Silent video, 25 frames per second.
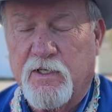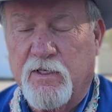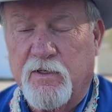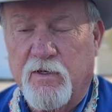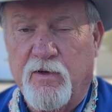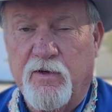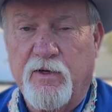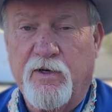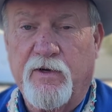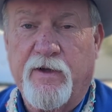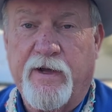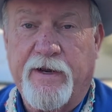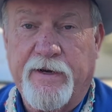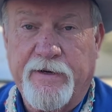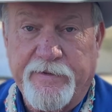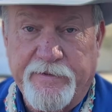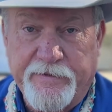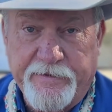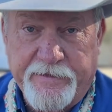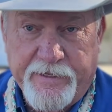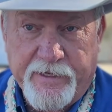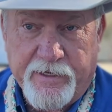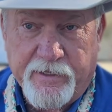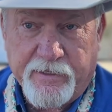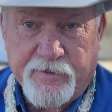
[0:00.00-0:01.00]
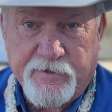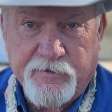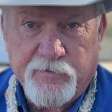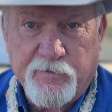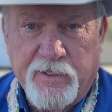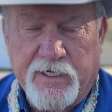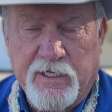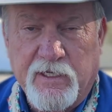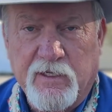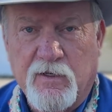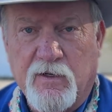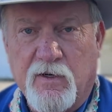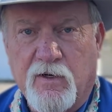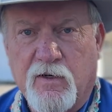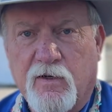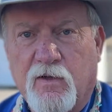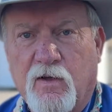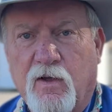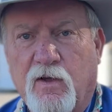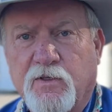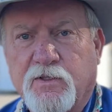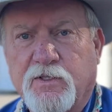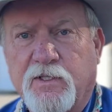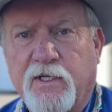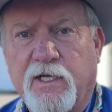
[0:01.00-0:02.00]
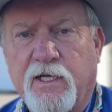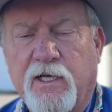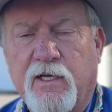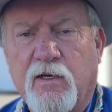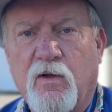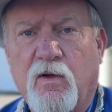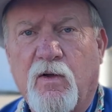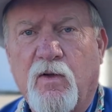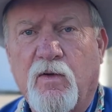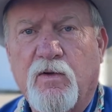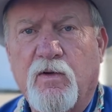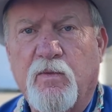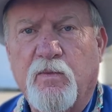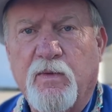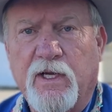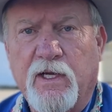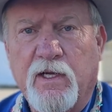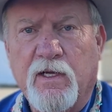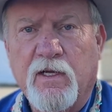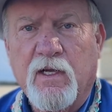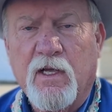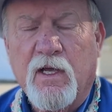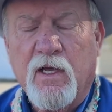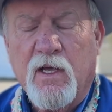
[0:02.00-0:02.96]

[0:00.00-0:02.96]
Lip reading: I know you know how to do that because we get a lot of calls. You can get a hold of me.